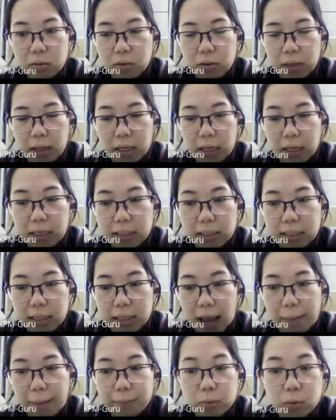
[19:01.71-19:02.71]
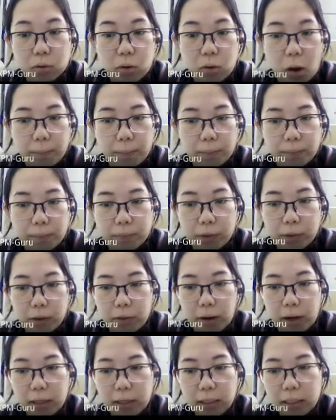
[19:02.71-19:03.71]
is absorbed, all
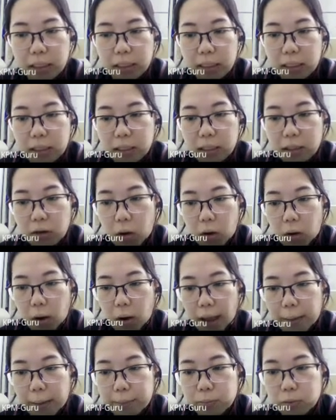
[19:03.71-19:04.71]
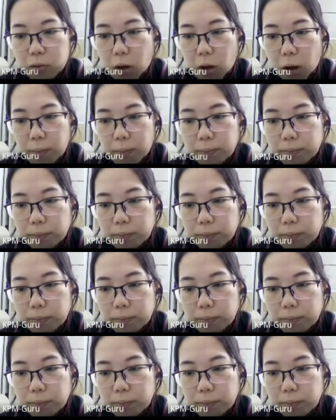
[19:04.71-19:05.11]
right, needed or absorbed